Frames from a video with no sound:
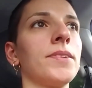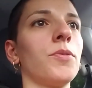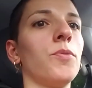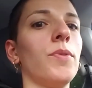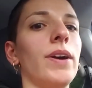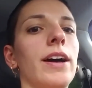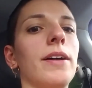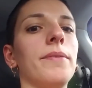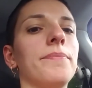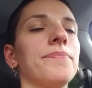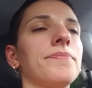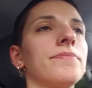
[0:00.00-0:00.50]

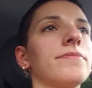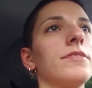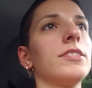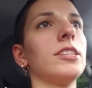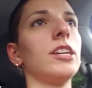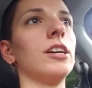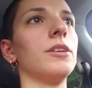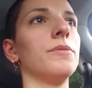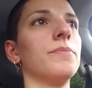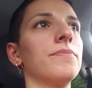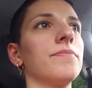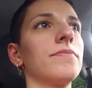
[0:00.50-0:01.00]
Well,
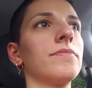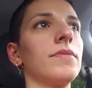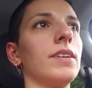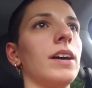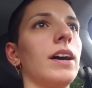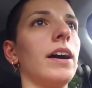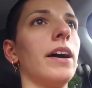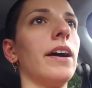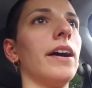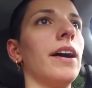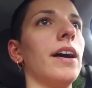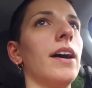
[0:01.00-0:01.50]
so,
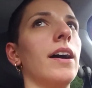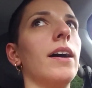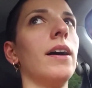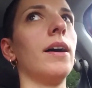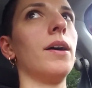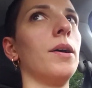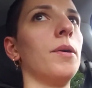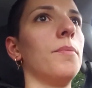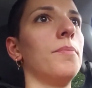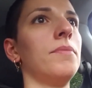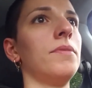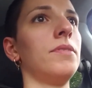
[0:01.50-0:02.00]

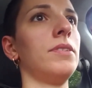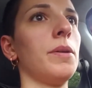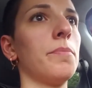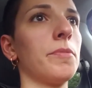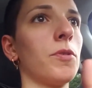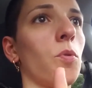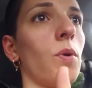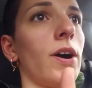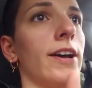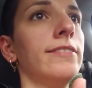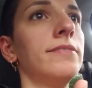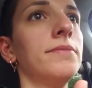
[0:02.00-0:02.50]

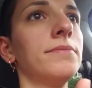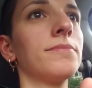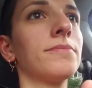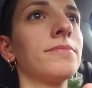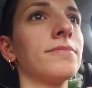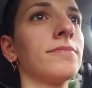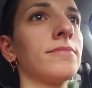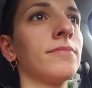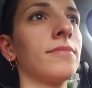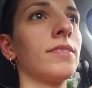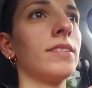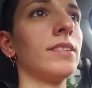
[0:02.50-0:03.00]
number one,
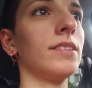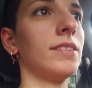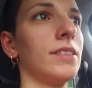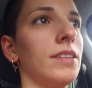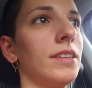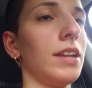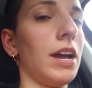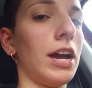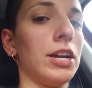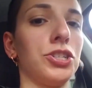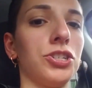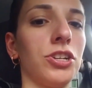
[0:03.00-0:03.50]

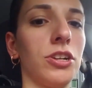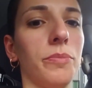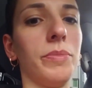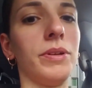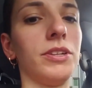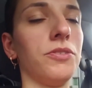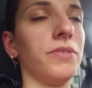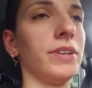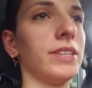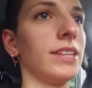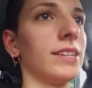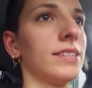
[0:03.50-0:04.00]
I shouldn't be
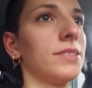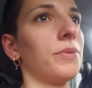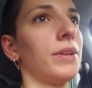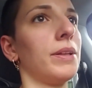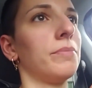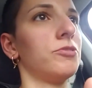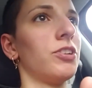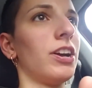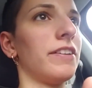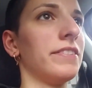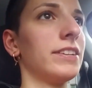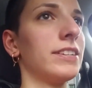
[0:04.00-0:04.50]
doing this while
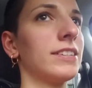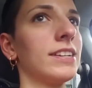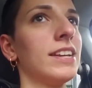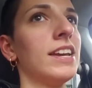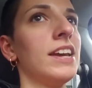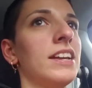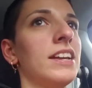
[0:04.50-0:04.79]
I'm driving.